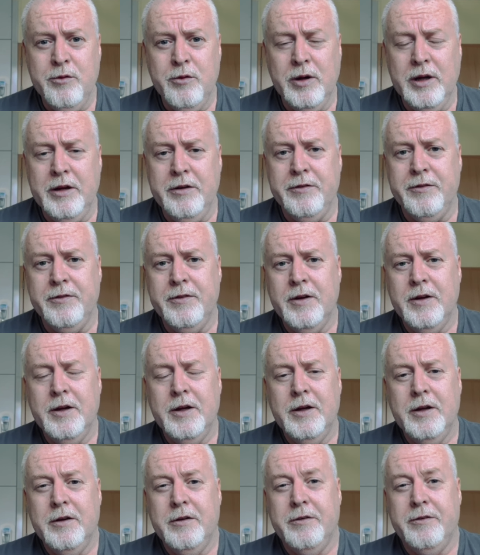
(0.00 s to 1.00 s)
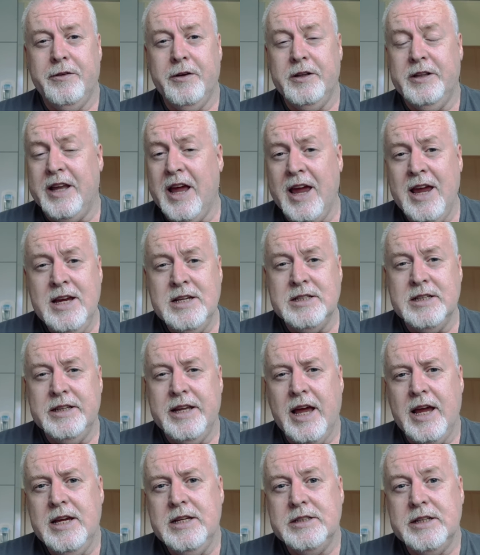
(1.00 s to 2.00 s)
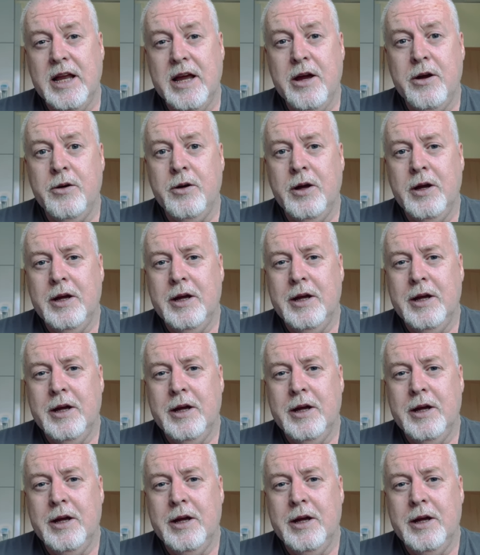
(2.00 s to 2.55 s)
relief for days and days now,